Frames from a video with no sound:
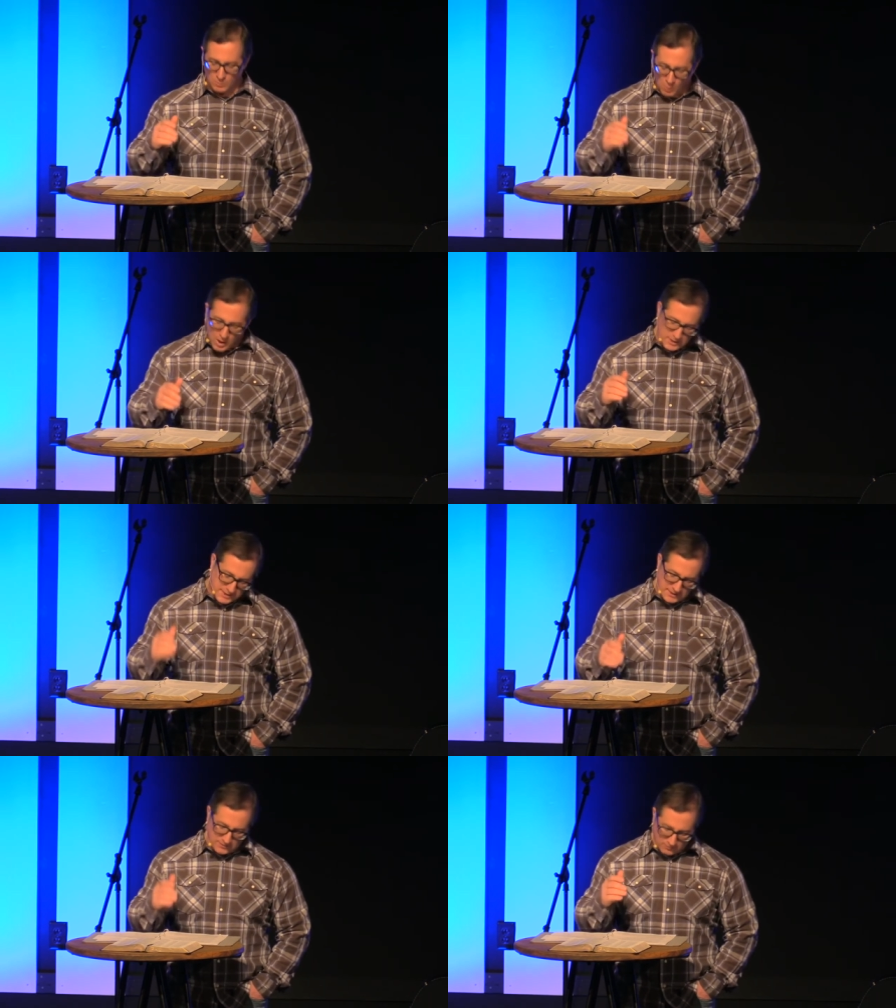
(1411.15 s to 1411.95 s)
what
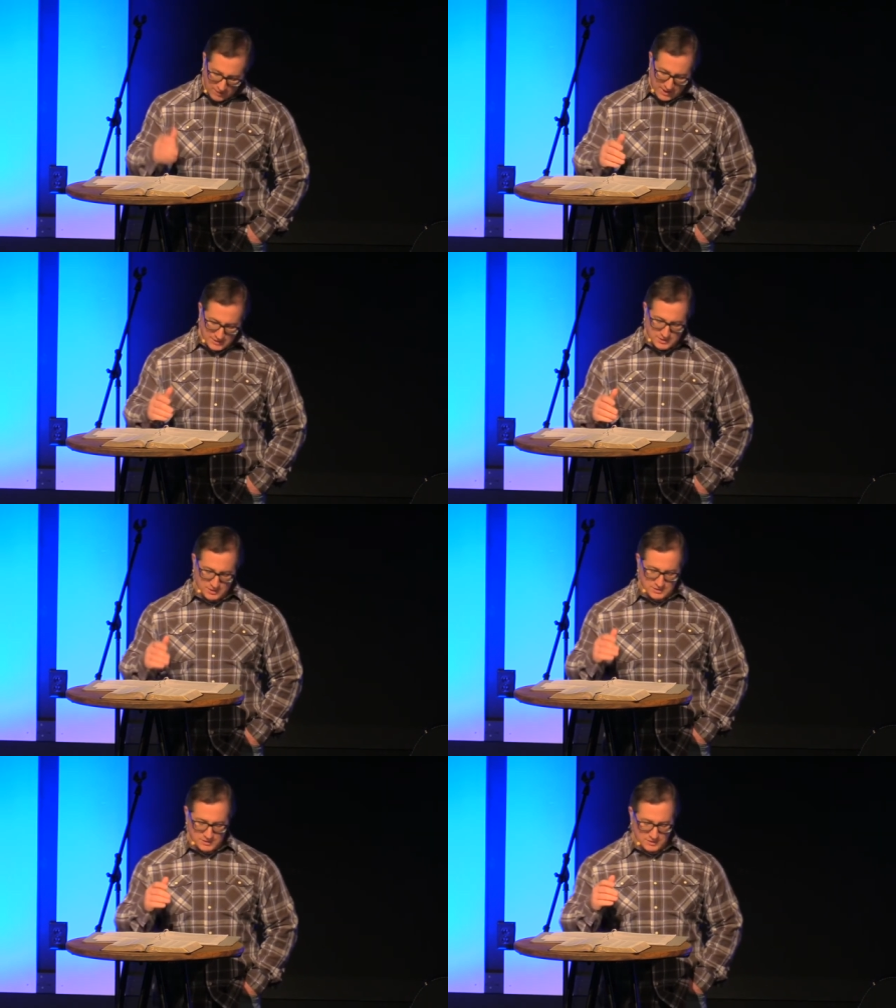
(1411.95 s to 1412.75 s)
can the
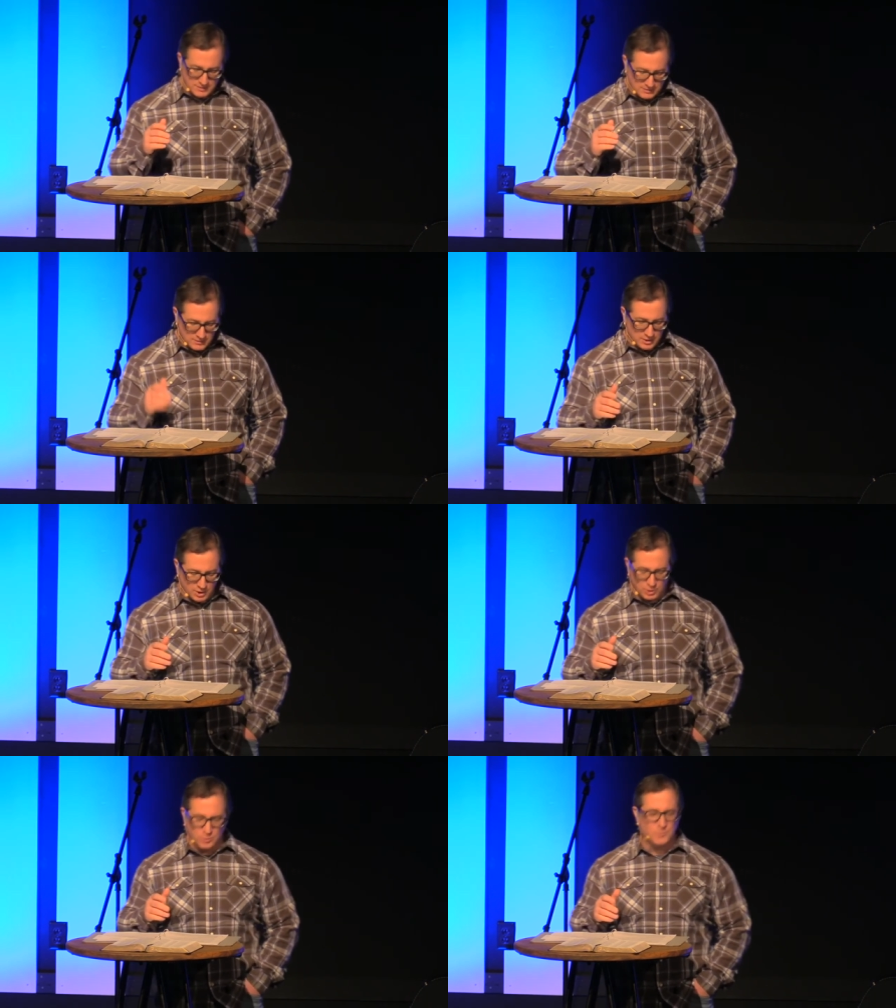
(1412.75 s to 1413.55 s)
righteous
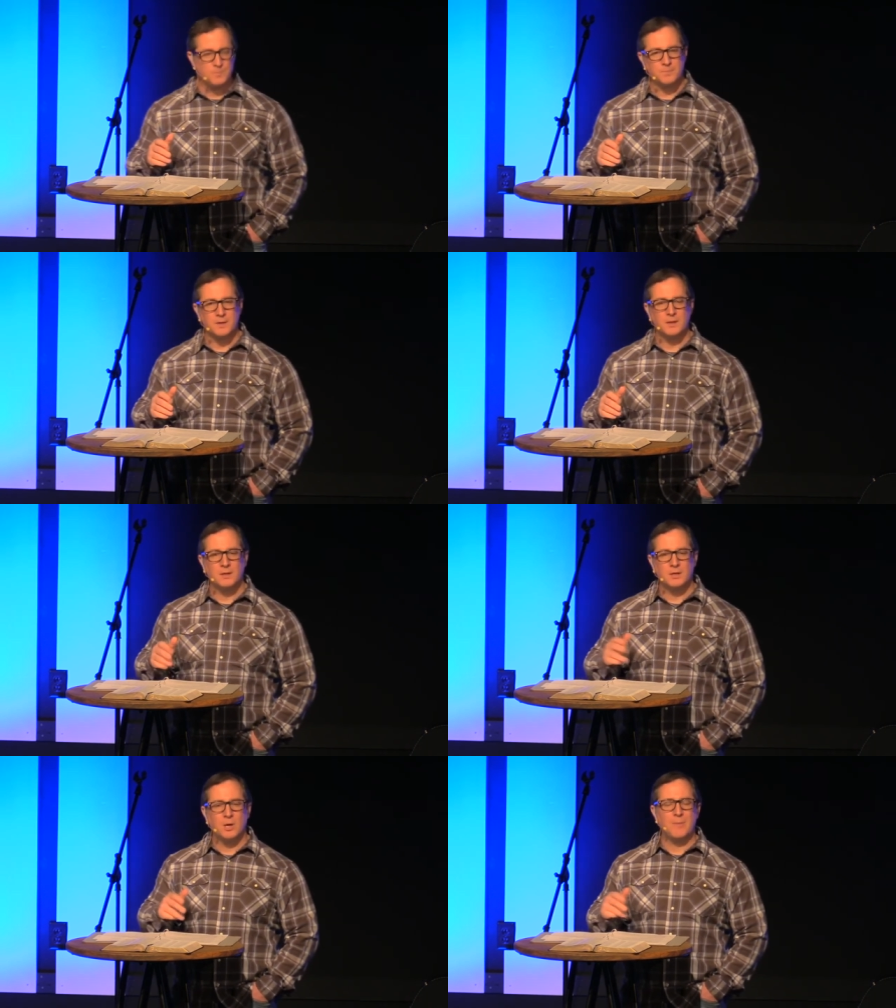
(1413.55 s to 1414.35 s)
do?
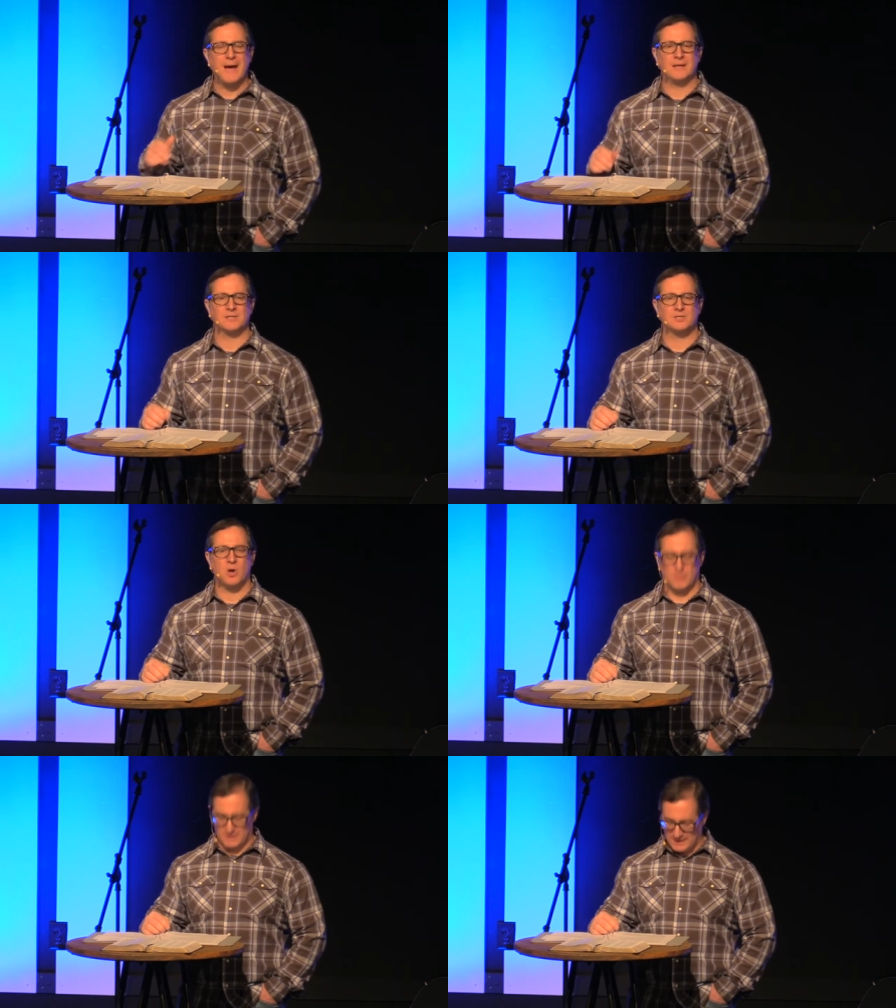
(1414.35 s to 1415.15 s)
Go back to
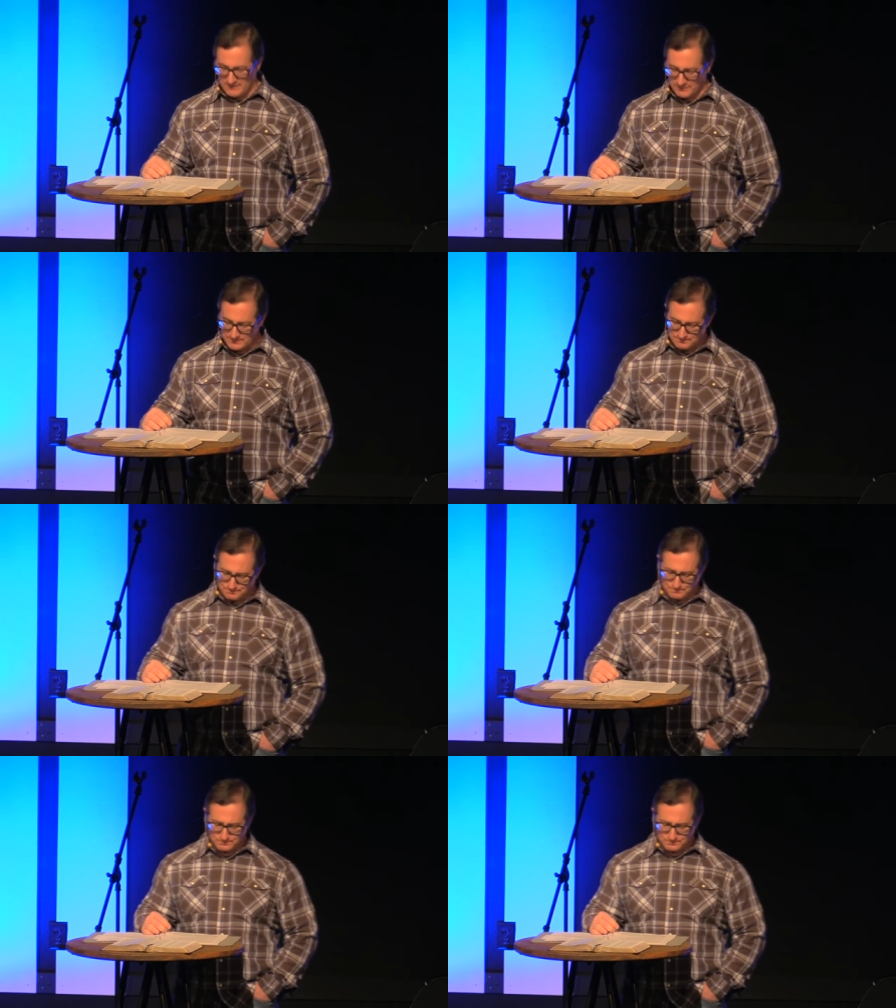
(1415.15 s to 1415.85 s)
Psalm 11,